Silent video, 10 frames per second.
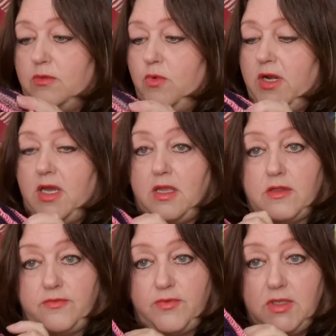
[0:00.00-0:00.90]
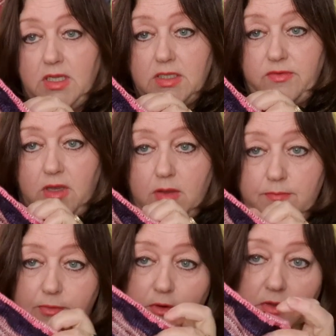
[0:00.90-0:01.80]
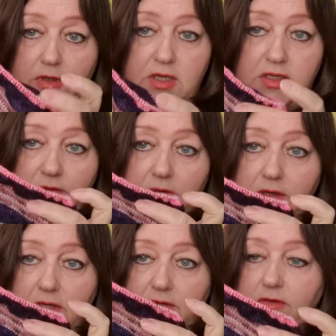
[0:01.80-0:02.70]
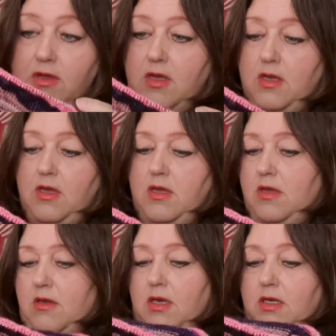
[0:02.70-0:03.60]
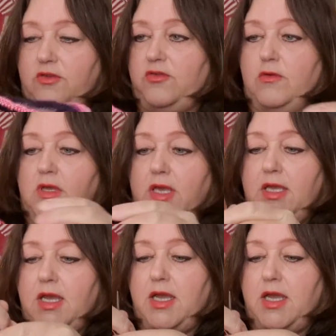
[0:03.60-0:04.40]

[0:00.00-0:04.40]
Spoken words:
When I feel it, I'm going to knit on it, and it's okay.